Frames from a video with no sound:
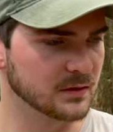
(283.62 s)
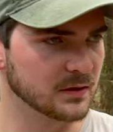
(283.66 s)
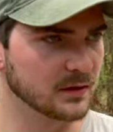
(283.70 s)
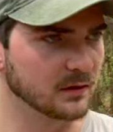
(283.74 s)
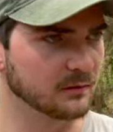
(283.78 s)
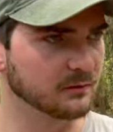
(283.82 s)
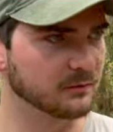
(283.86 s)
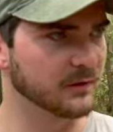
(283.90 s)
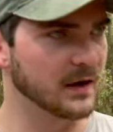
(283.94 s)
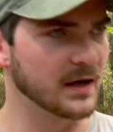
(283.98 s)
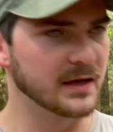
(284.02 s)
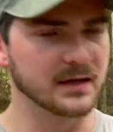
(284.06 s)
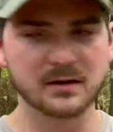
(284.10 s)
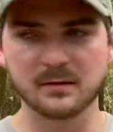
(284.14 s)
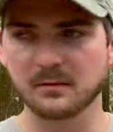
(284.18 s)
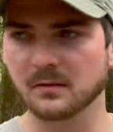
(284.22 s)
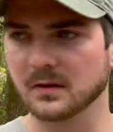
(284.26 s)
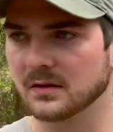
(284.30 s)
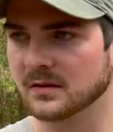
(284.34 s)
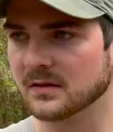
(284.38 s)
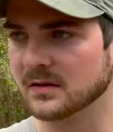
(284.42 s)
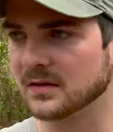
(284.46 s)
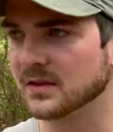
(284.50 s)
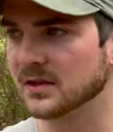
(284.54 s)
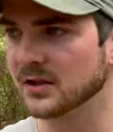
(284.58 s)
You can find them
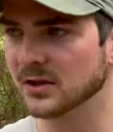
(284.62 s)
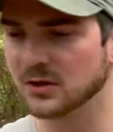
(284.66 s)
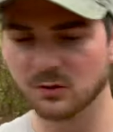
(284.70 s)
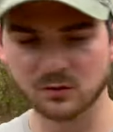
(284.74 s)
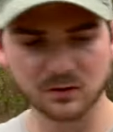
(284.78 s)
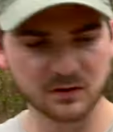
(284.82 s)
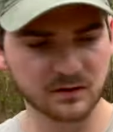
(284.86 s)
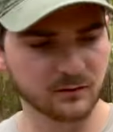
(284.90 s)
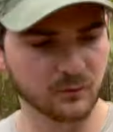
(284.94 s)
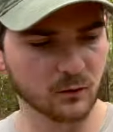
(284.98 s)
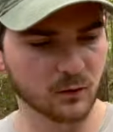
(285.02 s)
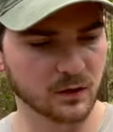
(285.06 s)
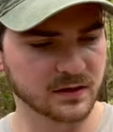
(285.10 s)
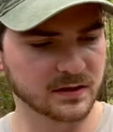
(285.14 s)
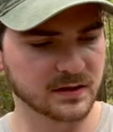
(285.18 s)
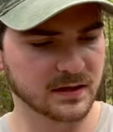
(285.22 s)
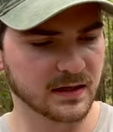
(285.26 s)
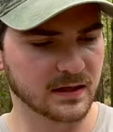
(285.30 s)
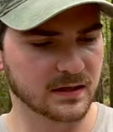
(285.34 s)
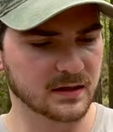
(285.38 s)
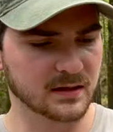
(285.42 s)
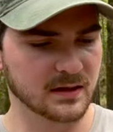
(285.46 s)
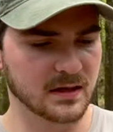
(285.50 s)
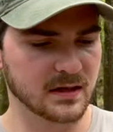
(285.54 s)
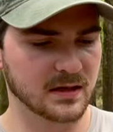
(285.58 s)
in deciduous forests
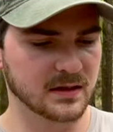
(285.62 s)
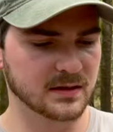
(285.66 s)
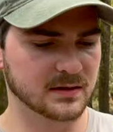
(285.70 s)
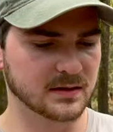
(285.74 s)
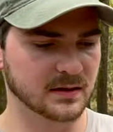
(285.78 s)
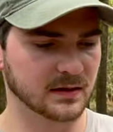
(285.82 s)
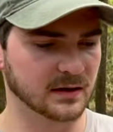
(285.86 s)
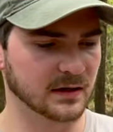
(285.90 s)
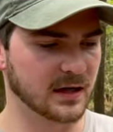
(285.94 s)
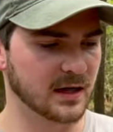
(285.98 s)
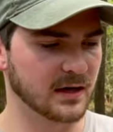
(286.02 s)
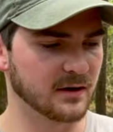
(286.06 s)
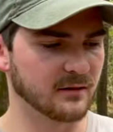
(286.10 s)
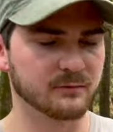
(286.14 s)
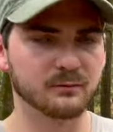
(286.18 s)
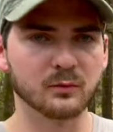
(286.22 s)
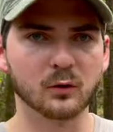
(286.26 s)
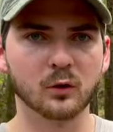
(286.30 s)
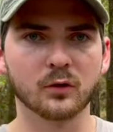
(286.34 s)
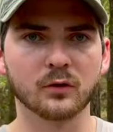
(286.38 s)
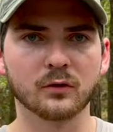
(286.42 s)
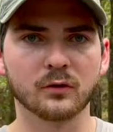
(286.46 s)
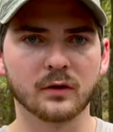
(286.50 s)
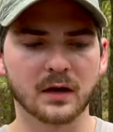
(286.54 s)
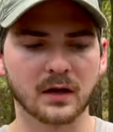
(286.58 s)
like this and kind of
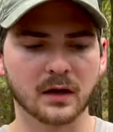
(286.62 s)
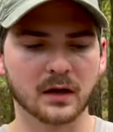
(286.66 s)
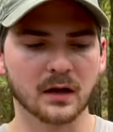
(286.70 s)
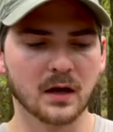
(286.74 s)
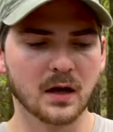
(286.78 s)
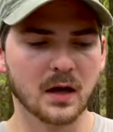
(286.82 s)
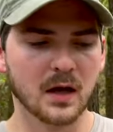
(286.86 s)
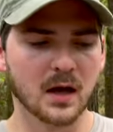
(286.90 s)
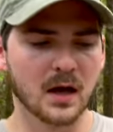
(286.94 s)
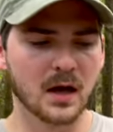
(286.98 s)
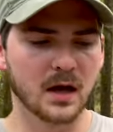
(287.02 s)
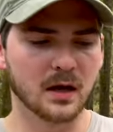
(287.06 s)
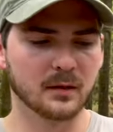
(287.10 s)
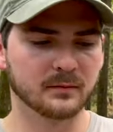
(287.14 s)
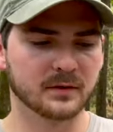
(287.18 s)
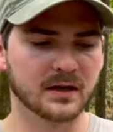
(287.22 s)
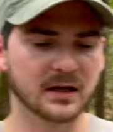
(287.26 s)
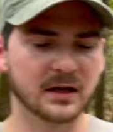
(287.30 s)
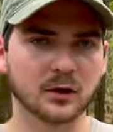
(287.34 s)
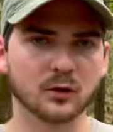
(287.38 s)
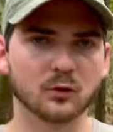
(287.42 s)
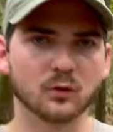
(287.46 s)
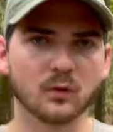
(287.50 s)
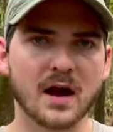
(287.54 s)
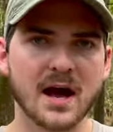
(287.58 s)
bordering um,
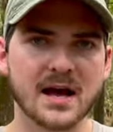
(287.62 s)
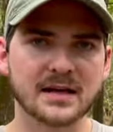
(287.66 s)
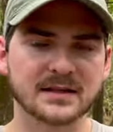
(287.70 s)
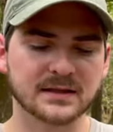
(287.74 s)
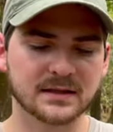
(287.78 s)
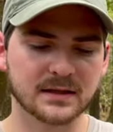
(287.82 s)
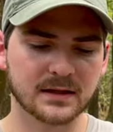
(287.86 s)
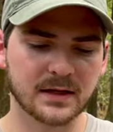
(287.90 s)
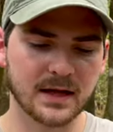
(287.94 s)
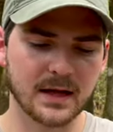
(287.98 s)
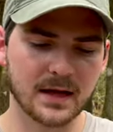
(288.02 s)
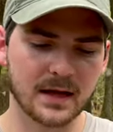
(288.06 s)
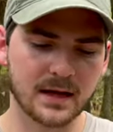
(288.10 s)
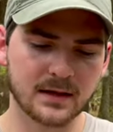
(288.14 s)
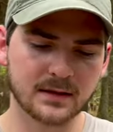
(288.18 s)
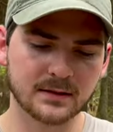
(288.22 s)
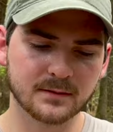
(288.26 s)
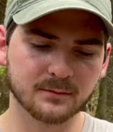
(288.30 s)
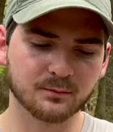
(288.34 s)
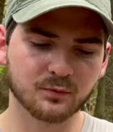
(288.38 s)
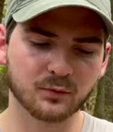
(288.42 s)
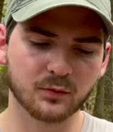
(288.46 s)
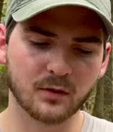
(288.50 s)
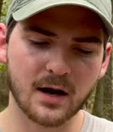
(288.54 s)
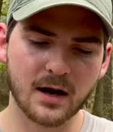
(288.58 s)
kind of
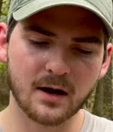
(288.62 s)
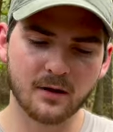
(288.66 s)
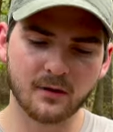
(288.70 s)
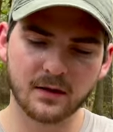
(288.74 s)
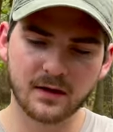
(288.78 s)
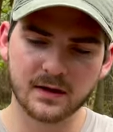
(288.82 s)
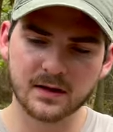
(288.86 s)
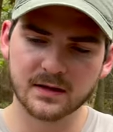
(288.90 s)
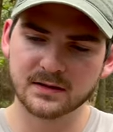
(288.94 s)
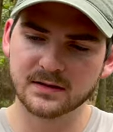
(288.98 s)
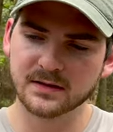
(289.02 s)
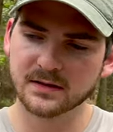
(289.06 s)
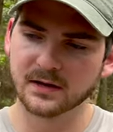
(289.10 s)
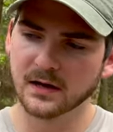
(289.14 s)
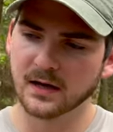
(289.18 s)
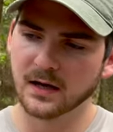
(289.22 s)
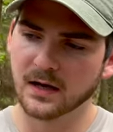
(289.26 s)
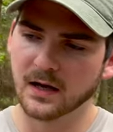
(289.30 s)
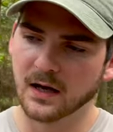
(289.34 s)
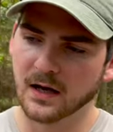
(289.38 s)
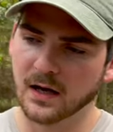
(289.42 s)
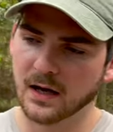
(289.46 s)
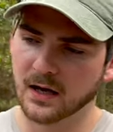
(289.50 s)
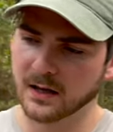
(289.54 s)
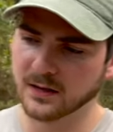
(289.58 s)
grassland, prairies,
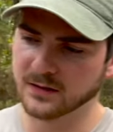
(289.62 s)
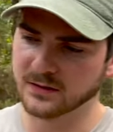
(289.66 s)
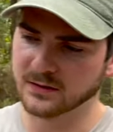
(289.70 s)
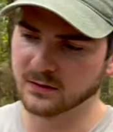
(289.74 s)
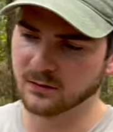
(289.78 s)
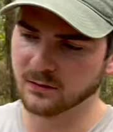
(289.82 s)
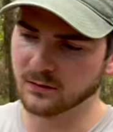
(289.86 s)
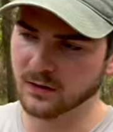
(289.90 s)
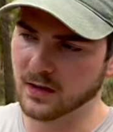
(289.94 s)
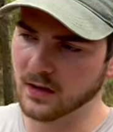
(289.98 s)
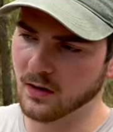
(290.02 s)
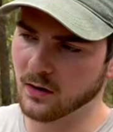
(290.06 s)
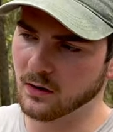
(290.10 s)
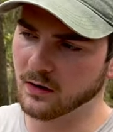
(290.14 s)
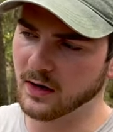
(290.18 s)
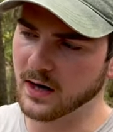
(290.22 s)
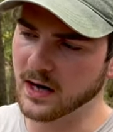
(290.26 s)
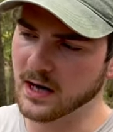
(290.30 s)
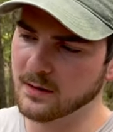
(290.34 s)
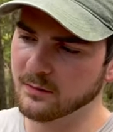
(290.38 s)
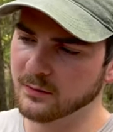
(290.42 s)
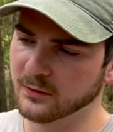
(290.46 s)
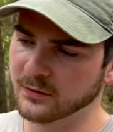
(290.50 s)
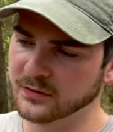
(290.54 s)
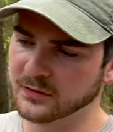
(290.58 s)
uh, so they are
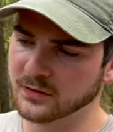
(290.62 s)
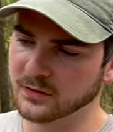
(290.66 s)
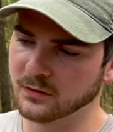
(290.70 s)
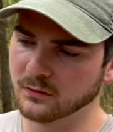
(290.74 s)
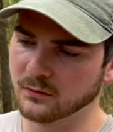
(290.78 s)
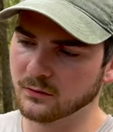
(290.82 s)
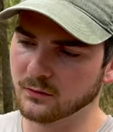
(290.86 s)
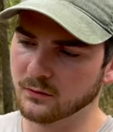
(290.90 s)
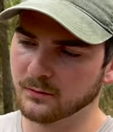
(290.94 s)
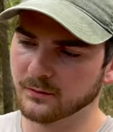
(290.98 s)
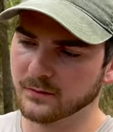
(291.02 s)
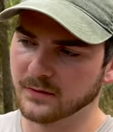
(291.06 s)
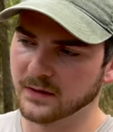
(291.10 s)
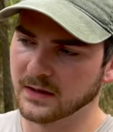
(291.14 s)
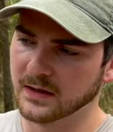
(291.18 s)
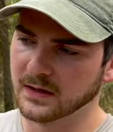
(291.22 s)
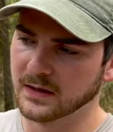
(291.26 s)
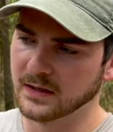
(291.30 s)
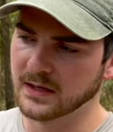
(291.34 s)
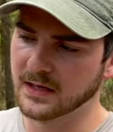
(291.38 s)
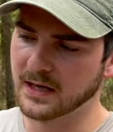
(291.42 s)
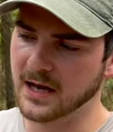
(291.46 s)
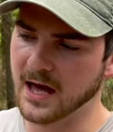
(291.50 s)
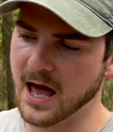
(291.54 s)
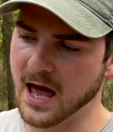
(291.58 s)
able to
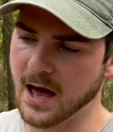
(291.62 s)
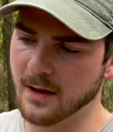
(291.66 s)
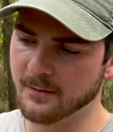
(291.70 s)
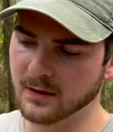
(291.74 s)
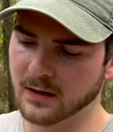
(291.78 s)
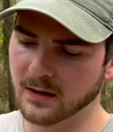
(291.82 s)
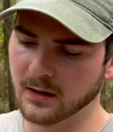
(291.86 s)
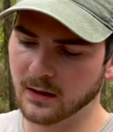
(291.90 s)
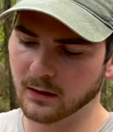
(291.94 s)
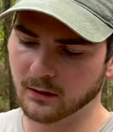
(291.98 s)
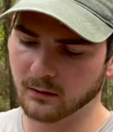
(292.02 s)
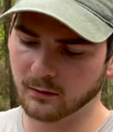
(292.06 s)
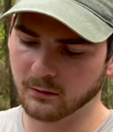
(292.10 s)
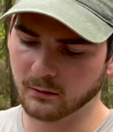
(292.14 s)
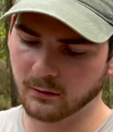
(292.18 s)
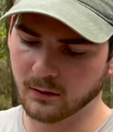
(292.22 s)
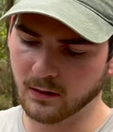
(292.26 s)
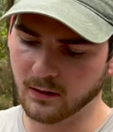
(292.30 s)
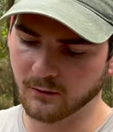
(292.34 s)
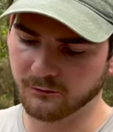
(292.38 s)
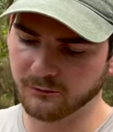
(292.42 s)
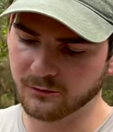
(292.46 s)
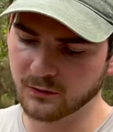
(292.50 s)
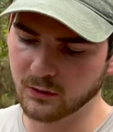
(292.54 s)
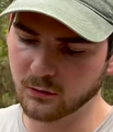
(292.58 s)
inhabit a, a
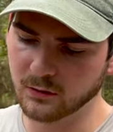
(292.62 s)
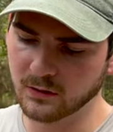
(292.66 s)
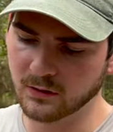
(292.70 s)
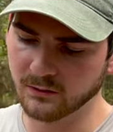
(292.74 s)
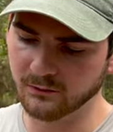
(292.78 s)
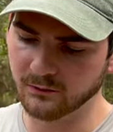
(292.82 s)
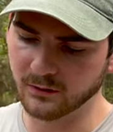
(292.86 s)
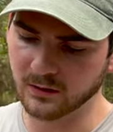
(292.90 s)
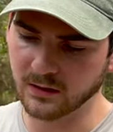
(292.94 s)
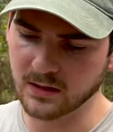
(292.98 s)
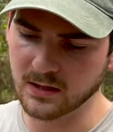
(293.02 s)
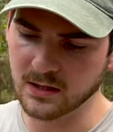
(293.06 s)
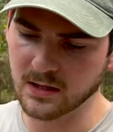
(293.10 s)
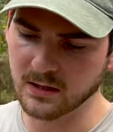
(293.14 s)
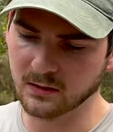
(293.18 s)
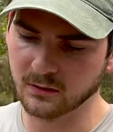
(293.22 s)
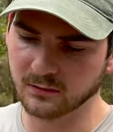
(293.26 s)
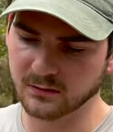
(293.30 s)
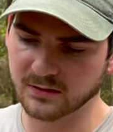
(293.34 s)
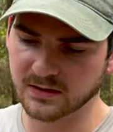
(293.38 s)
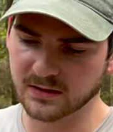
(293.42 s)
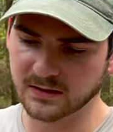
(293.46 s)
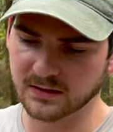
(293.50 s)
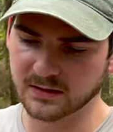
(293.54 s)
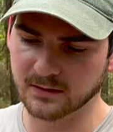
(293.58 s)
few different
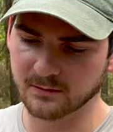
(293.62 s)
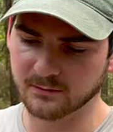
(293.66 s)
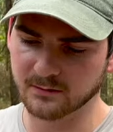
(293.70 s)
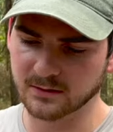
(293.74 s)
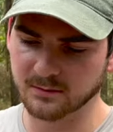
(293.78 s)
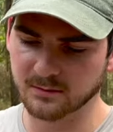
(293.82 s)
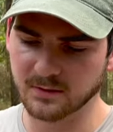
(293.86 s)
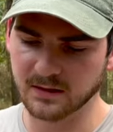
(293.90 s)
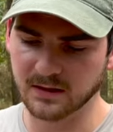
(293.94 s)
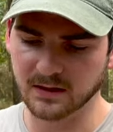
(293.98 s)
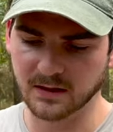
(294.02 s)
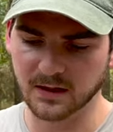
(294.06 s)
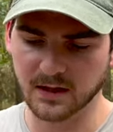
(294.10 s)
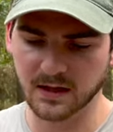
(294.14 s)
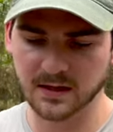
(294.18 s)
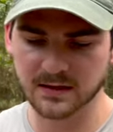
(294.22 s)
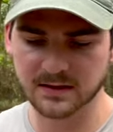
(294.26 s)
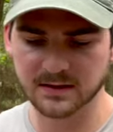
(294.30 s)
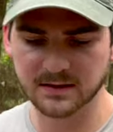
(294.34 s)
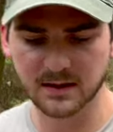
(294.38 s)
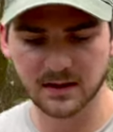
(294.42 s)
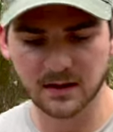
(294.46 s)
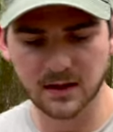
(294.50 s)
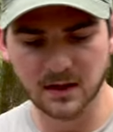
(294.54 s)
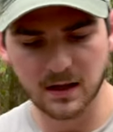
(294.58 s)
ecosystems
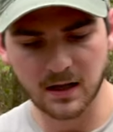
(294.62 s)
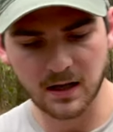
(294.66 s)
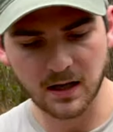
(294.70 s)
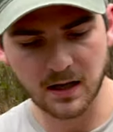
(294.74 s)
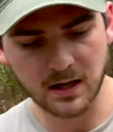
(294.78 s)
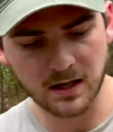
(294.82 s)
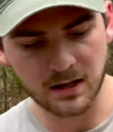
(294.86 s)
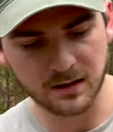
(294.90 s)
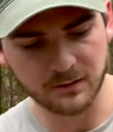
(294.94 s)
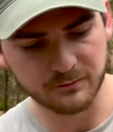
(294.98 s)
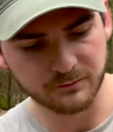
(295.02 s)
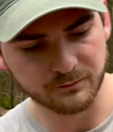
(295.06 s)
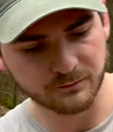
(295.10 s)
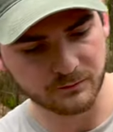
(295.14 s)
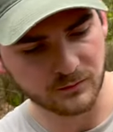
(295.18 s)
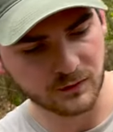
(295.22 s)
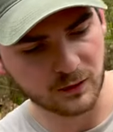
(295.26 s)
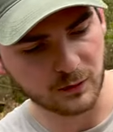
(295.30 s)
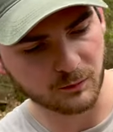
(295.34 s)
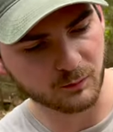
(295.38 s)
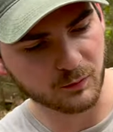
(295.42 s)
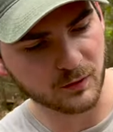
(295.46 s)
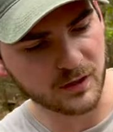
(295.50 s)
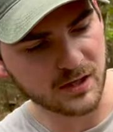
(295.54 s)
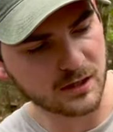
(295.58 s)
because um, they're
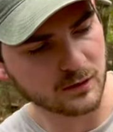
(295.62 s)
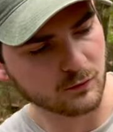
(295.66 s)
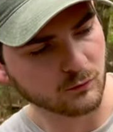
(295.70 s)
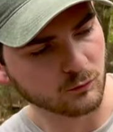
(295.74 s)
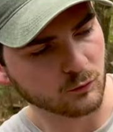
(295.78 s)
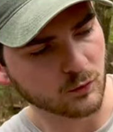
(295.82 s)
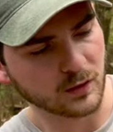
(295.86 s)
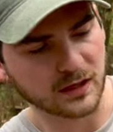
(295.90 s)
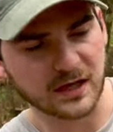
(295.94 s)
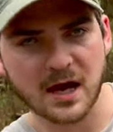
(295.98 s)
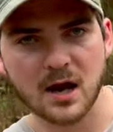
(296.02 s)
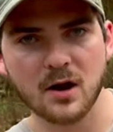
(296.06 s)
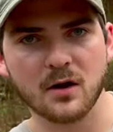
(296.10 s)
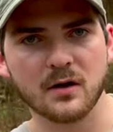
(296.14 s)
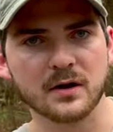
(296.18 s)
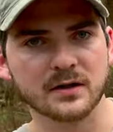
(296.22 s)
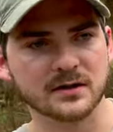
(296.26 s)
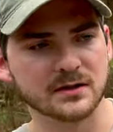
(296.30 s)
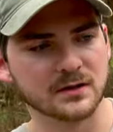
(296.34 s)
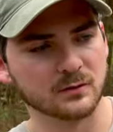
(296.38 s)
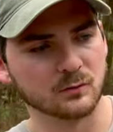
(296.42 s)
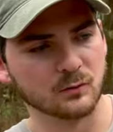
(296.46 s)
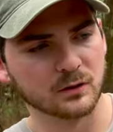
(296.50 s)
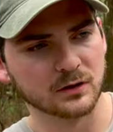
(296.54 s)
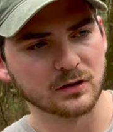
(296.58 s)
pretty
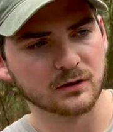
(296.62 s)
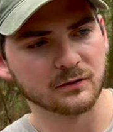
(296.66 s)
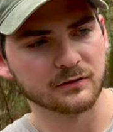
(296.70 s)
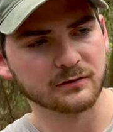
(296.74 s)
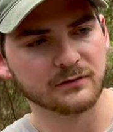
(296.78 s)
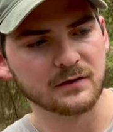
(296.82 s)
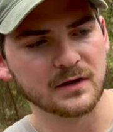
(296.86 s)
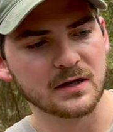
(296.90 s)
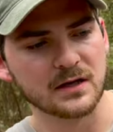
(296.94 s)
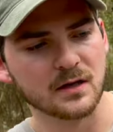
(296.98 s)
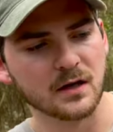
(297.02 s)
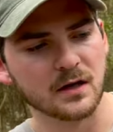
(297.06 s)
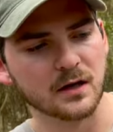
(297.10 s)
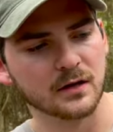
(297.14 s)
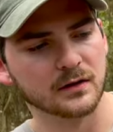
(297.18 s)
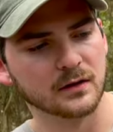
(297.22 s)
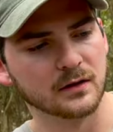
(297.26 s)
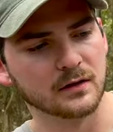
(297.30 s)
gregarious in what they'll feed on.